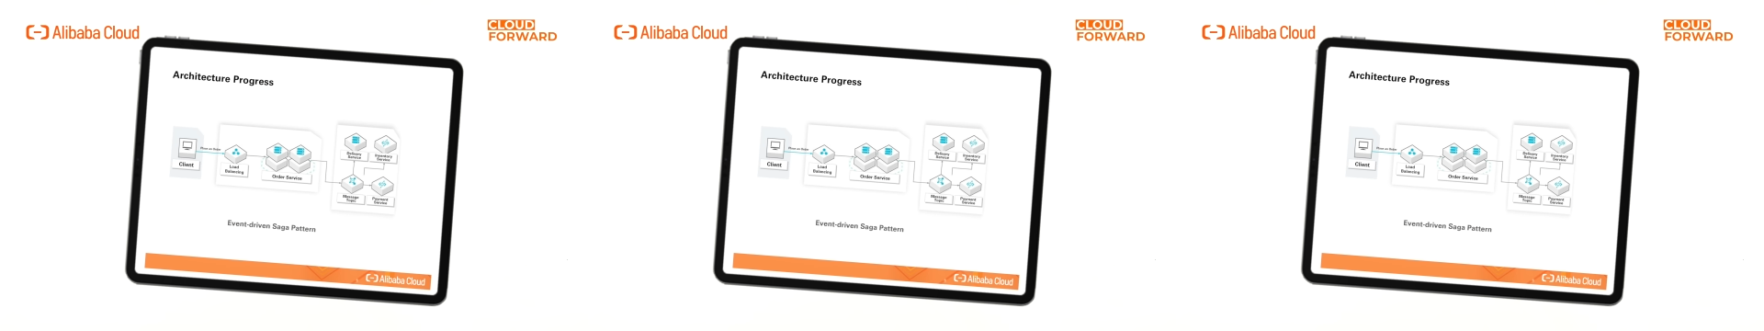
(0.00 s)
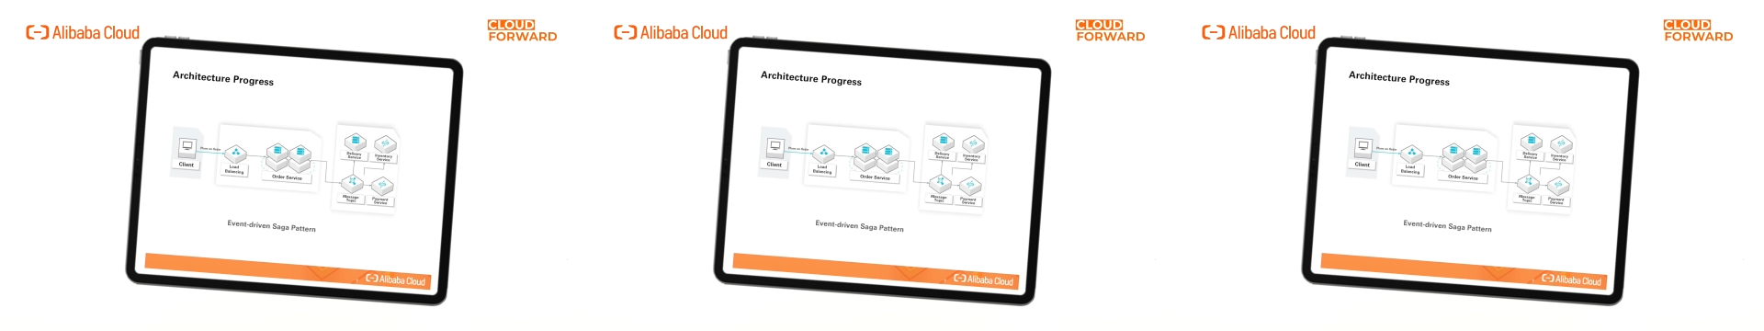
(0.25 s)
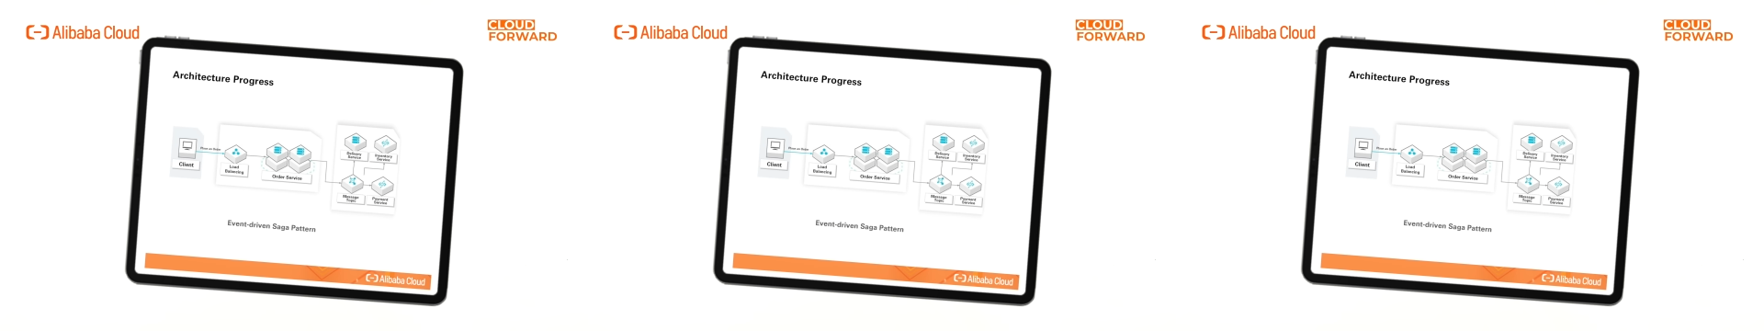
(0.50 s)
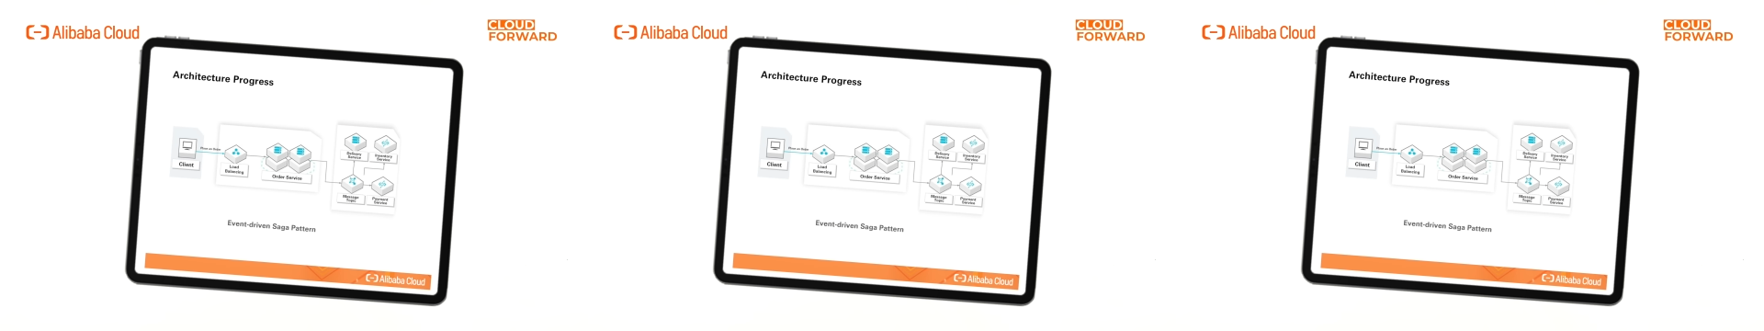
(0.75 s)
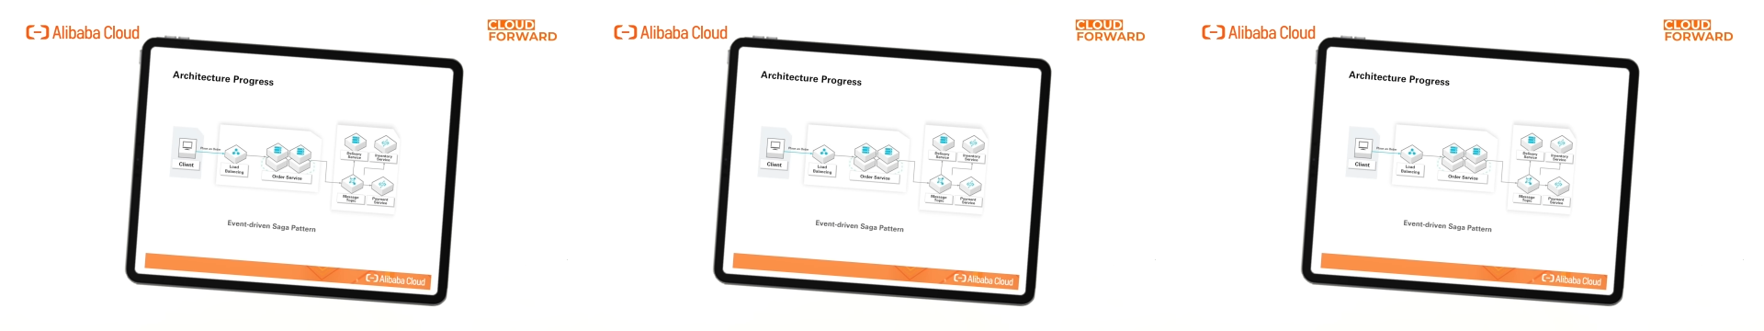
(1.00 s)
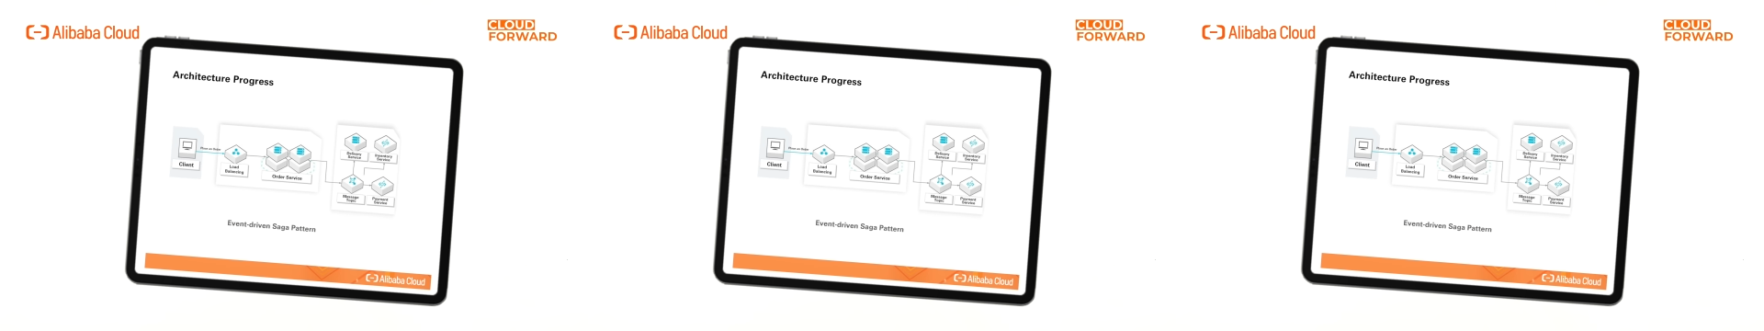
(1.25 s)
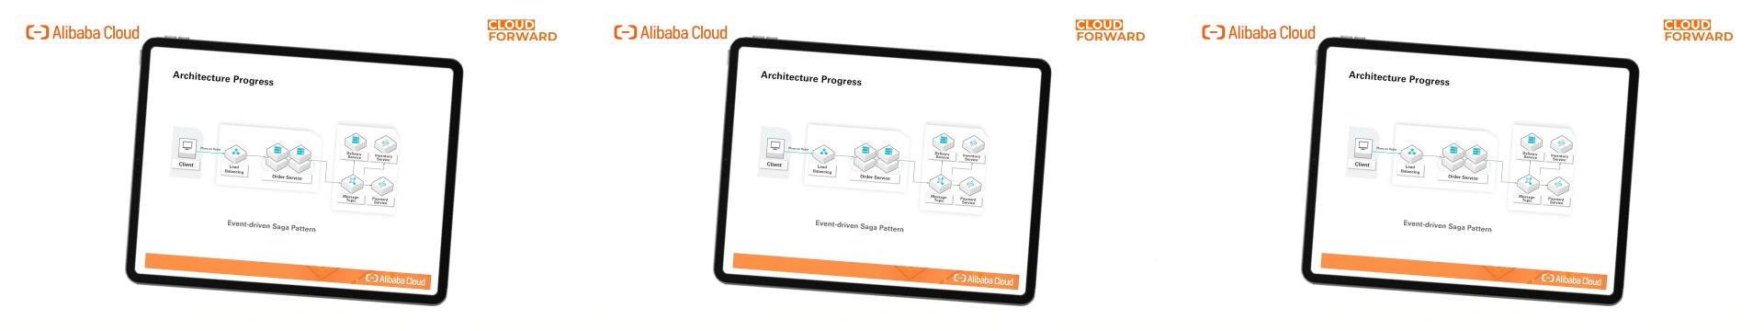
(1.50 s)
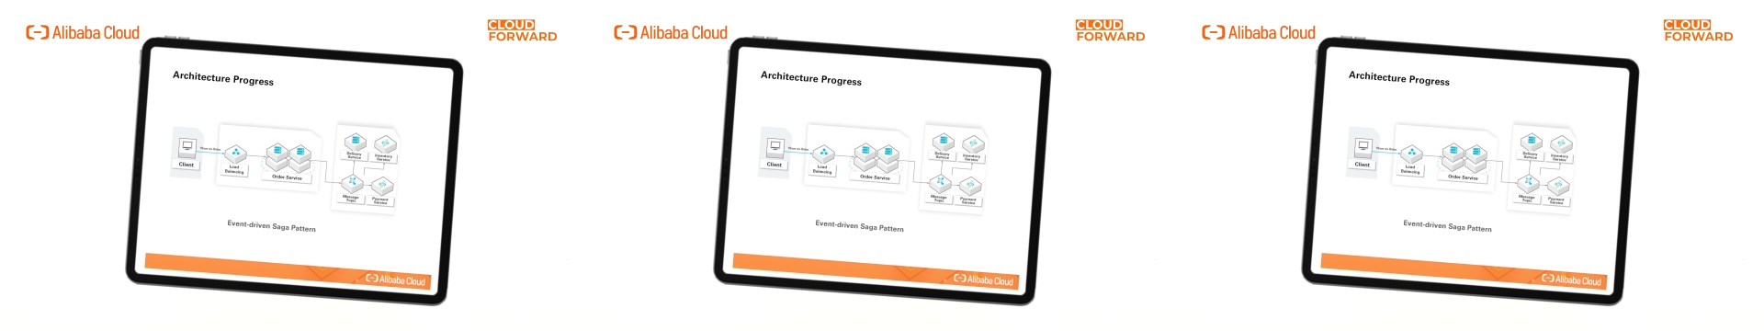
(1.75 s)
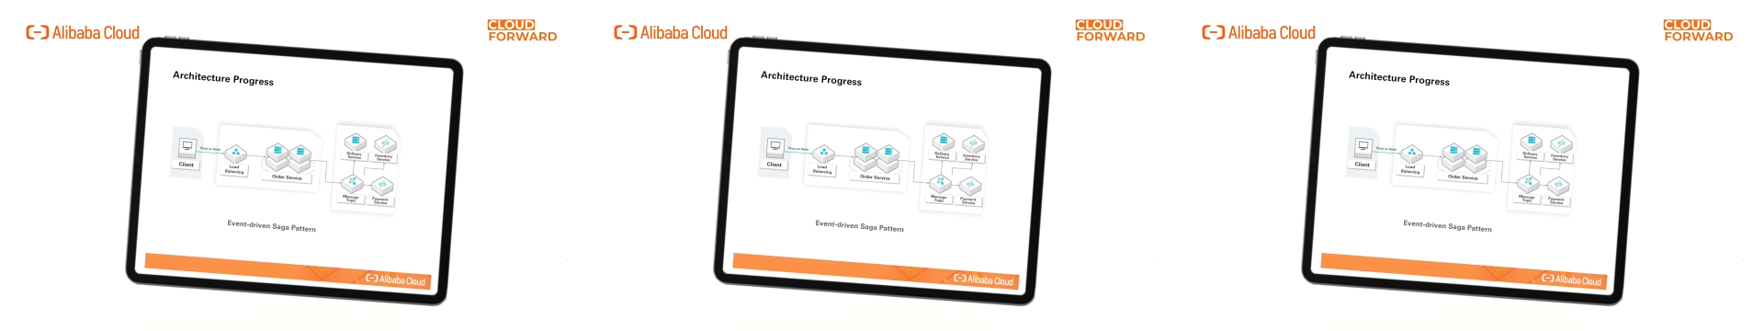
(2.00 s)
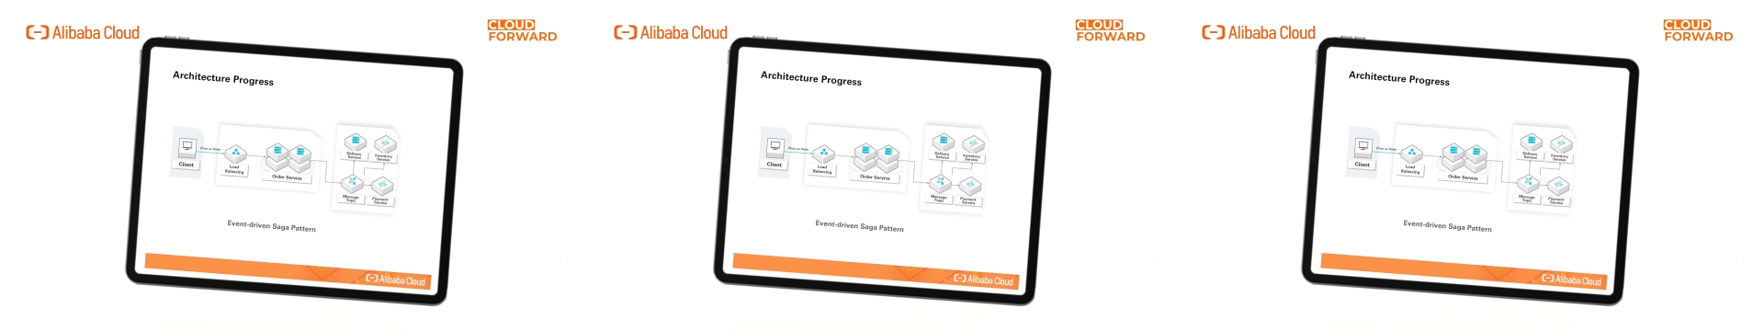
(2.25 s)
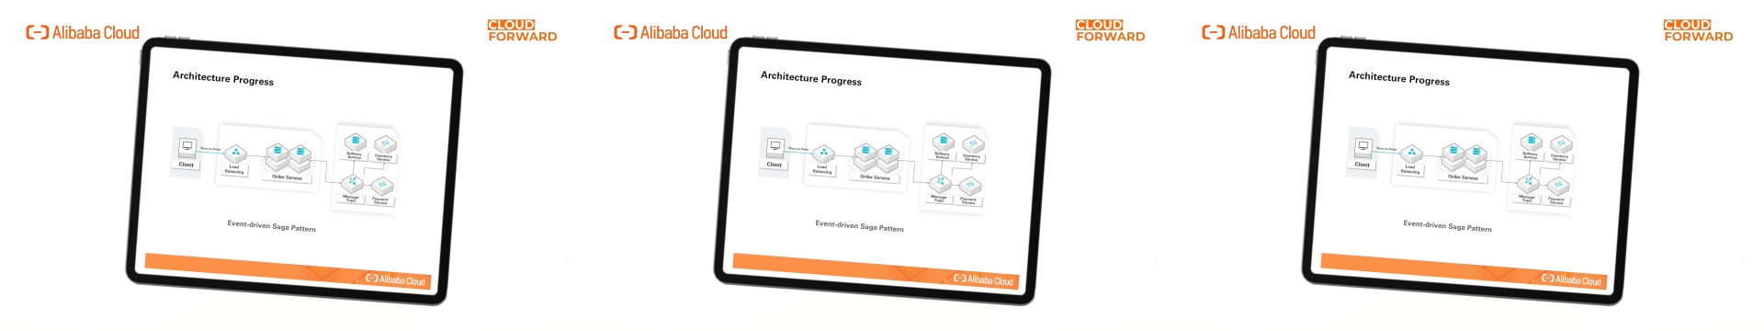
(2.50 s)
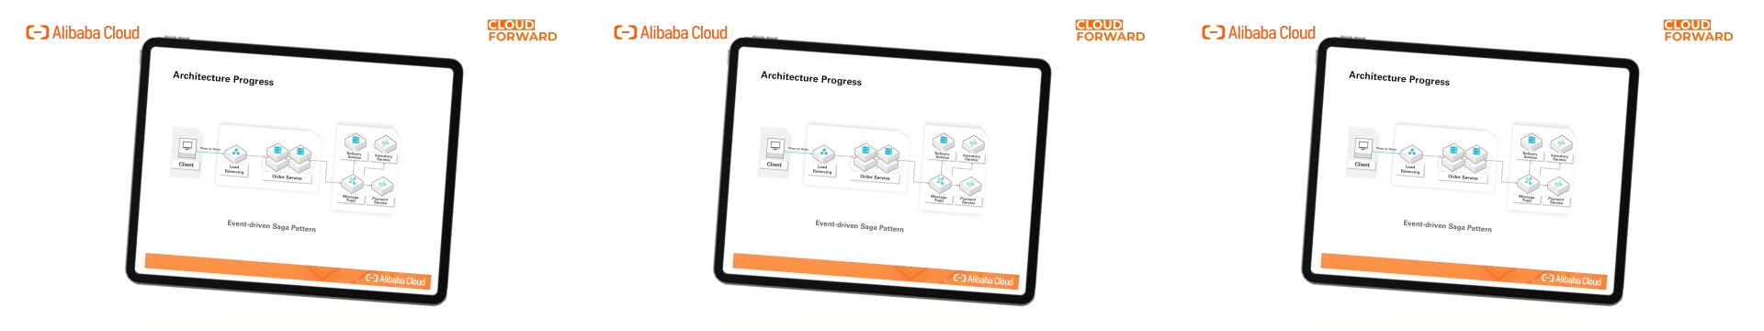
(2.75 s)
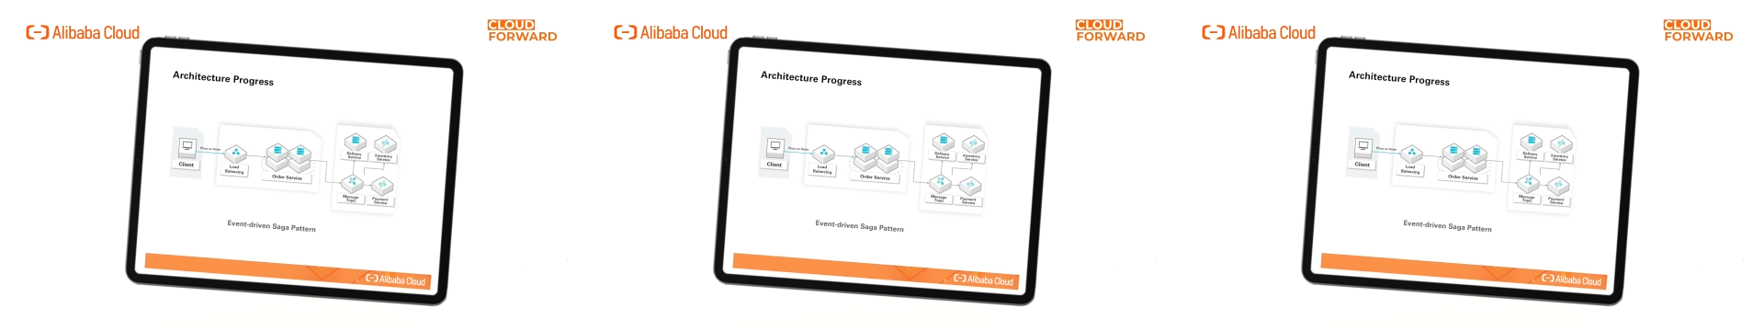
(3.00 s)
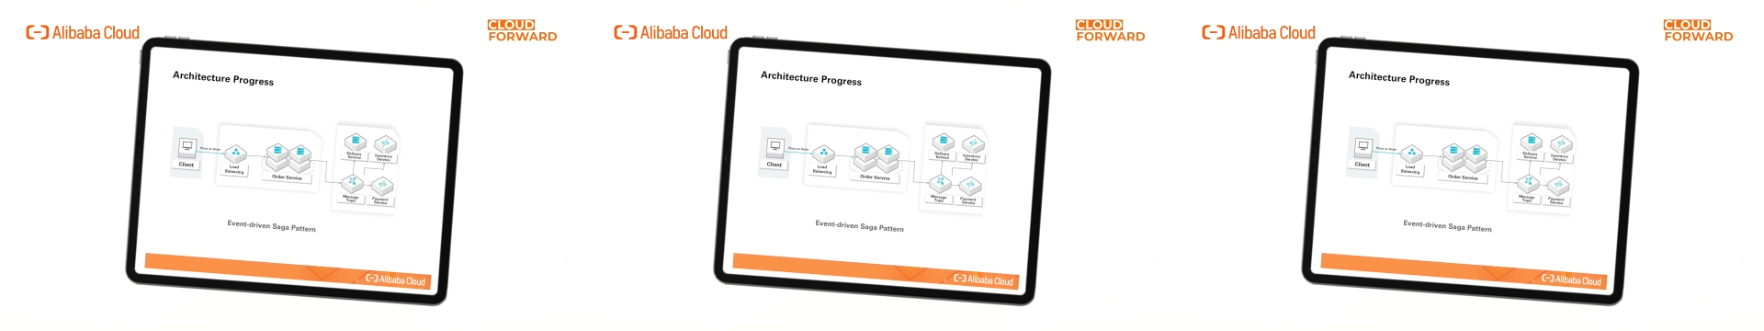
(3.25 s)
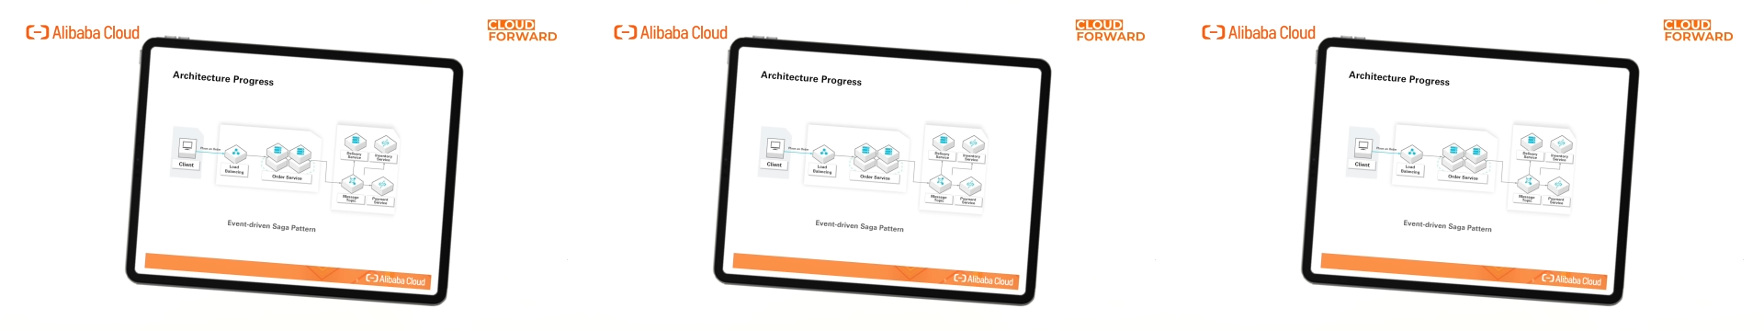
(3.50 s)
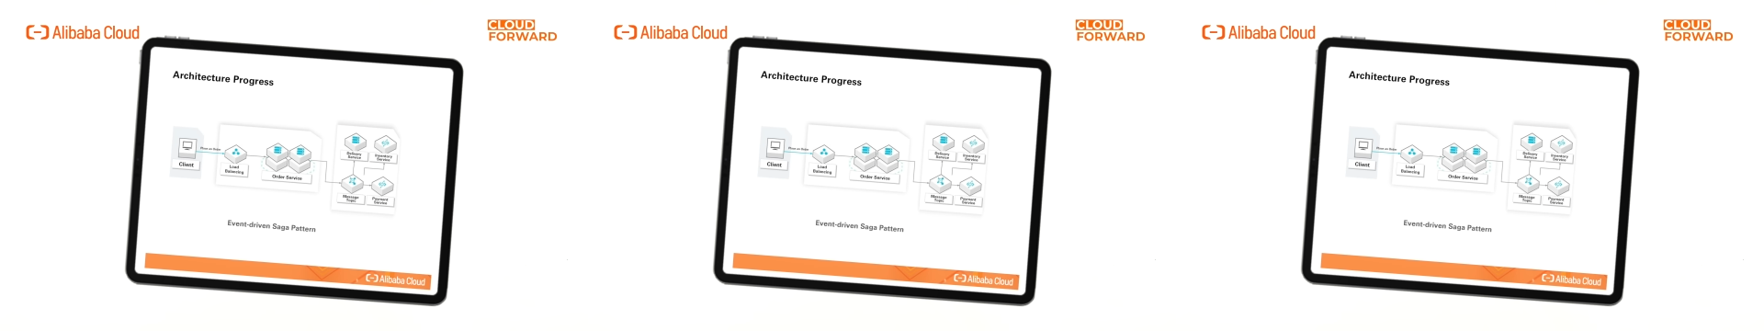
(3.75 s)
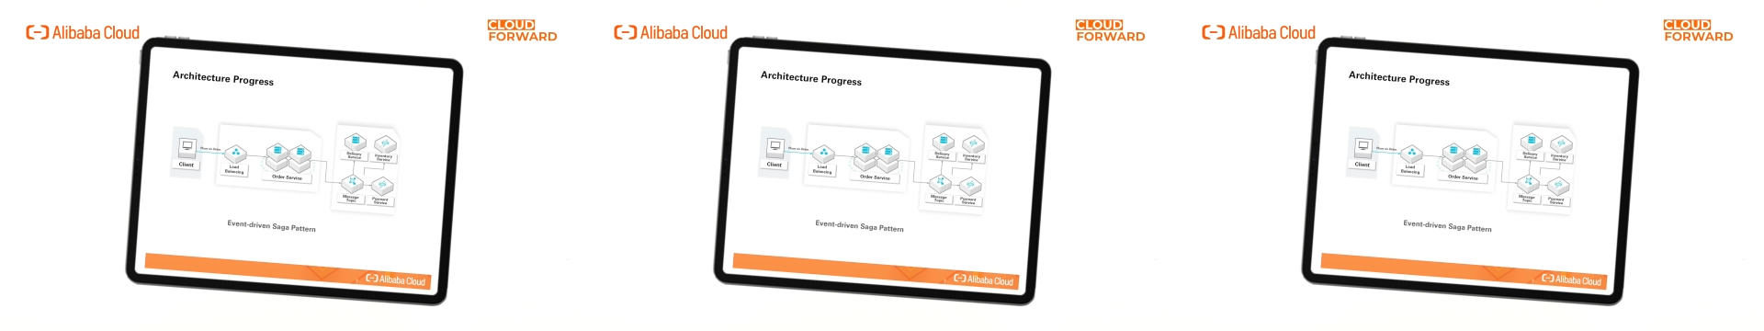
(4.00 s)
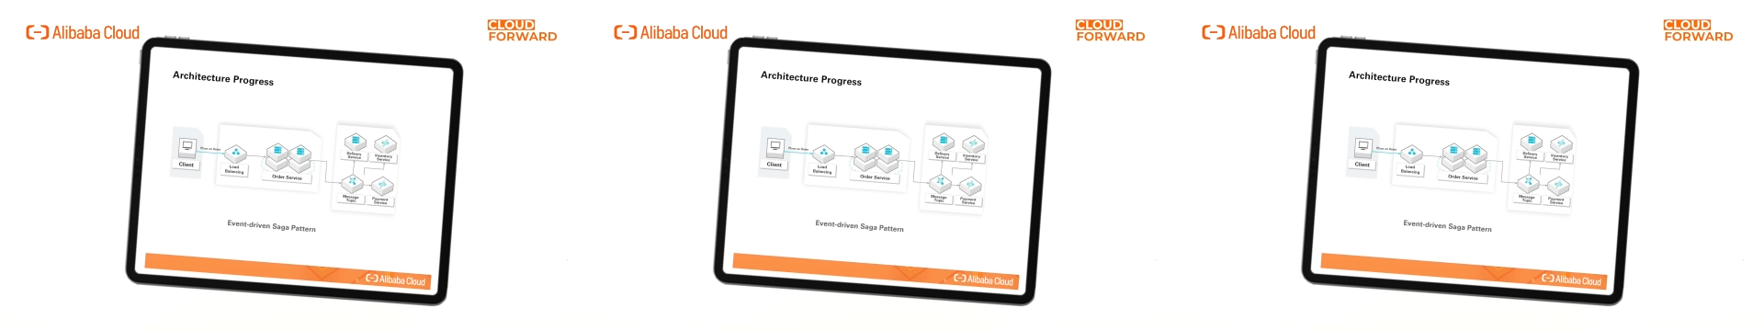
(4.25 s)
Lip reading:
No face is visible, so there are no lips to read.